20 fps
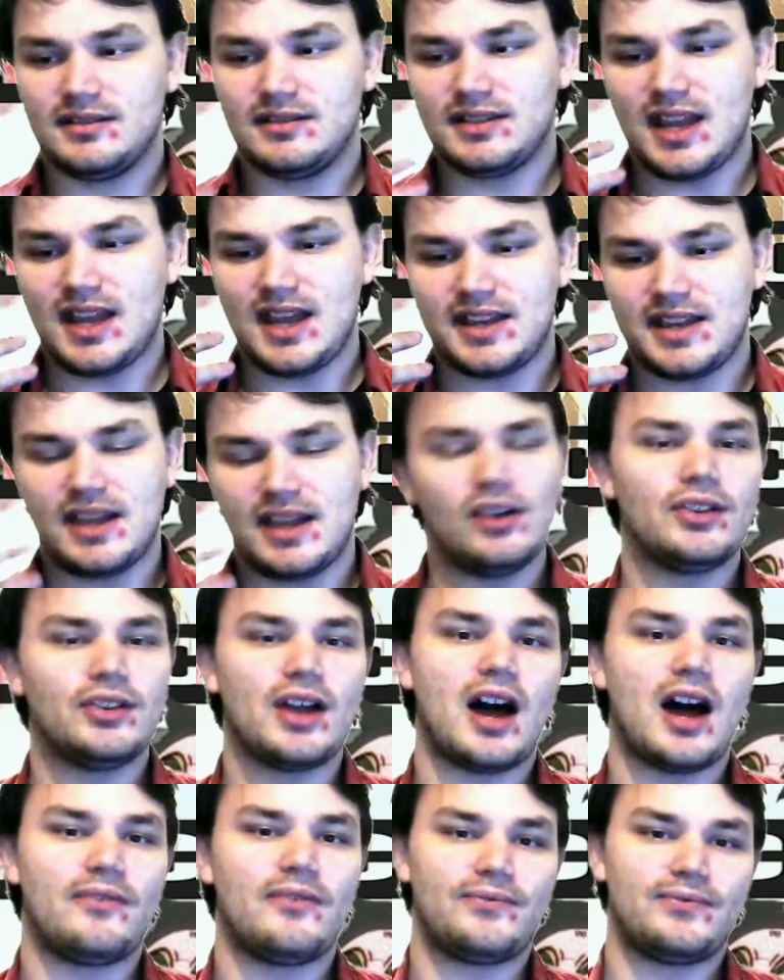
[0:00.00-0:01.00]
they killed
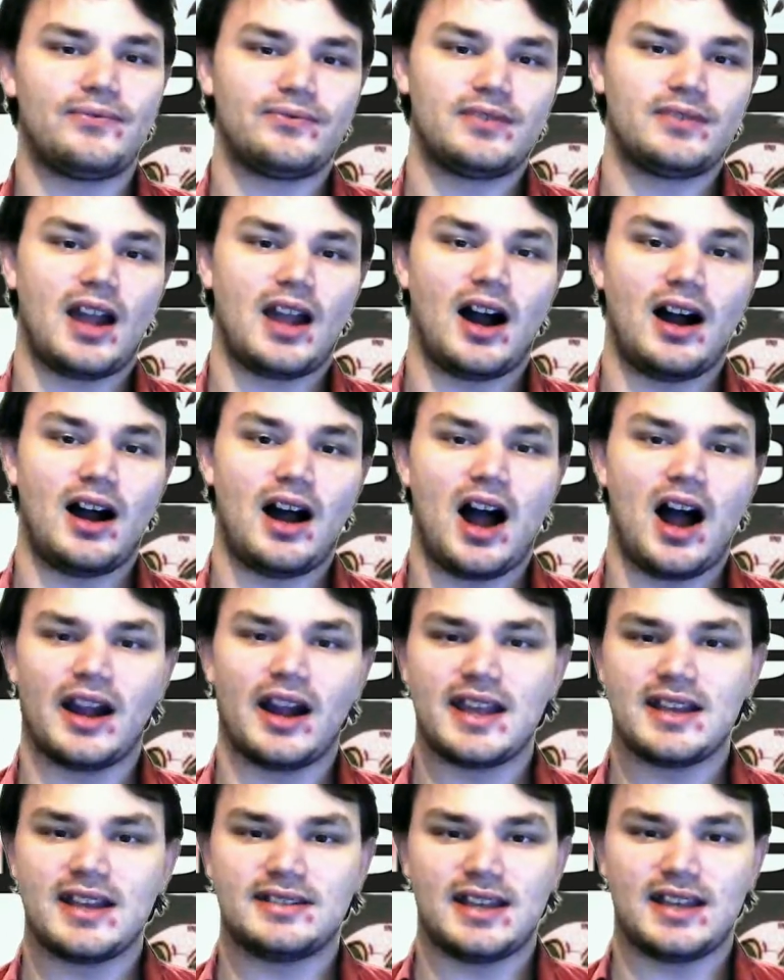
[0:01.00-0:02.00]
off
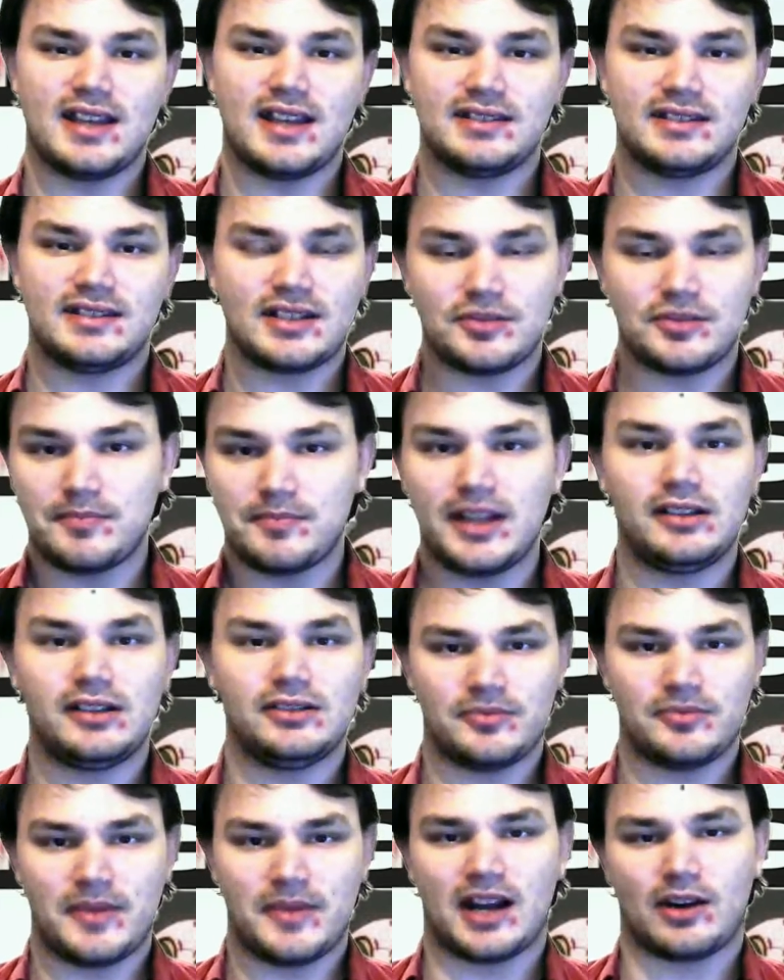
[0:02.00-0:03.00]
August in such a
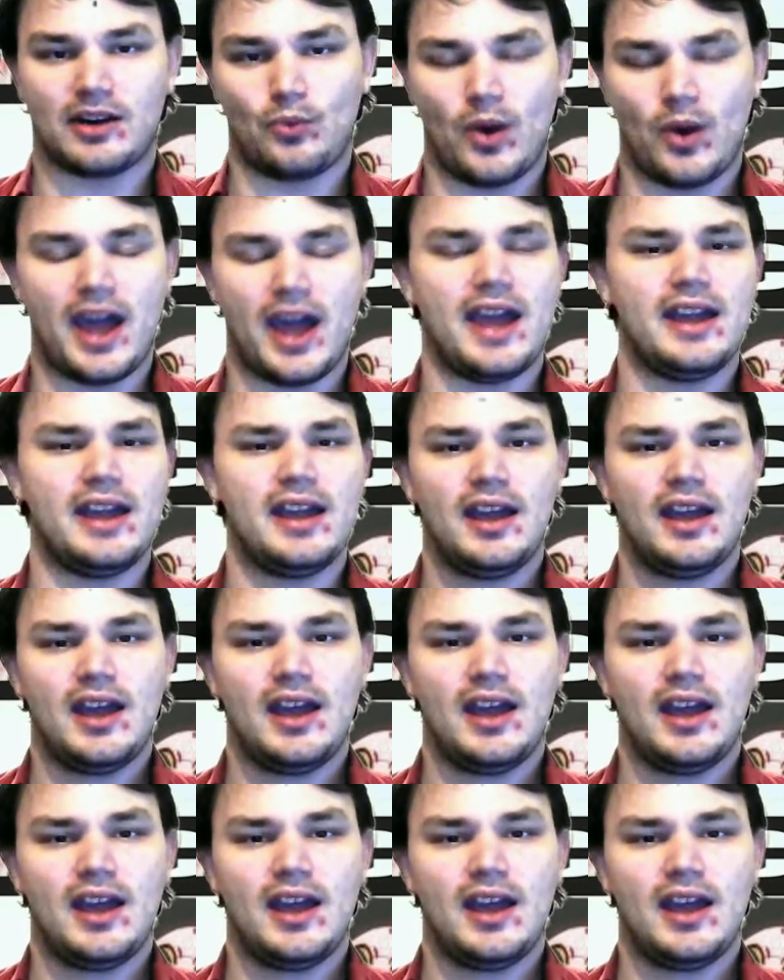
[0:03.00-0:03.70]
melodramatic way.